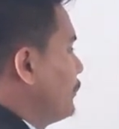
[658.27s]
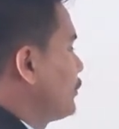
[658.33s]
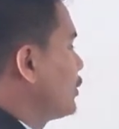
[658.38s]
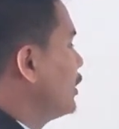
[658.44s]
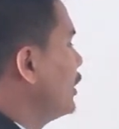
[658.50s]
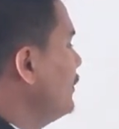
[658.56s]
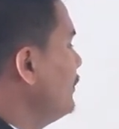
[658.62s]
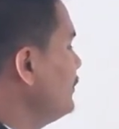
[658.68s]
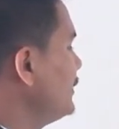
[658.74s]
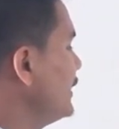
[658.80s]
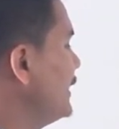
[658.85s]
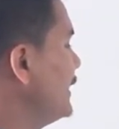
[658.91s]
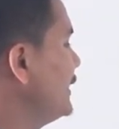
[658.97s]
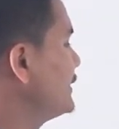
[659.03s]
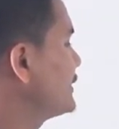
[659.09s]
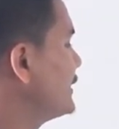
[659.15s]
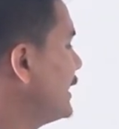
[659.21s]
from
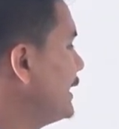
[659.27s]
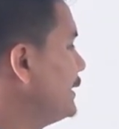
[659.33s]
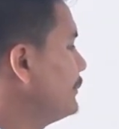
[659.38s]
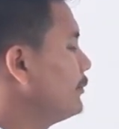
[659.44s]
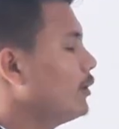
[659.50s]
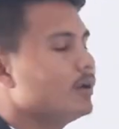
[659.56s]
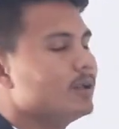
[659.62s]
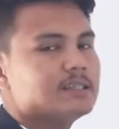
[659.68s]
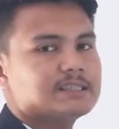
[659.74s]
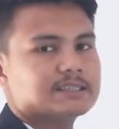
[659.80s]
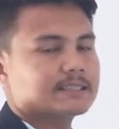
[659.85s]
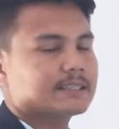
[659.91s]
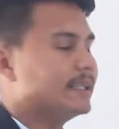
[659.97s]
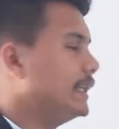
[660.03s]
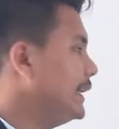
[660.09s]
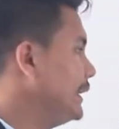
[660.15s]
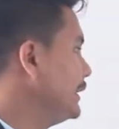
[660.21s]
these animal
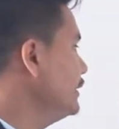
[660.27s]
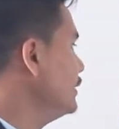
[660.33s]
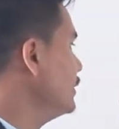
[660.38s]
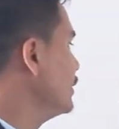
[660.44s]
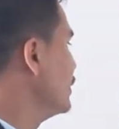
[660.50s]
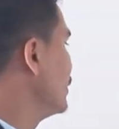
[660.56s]
skin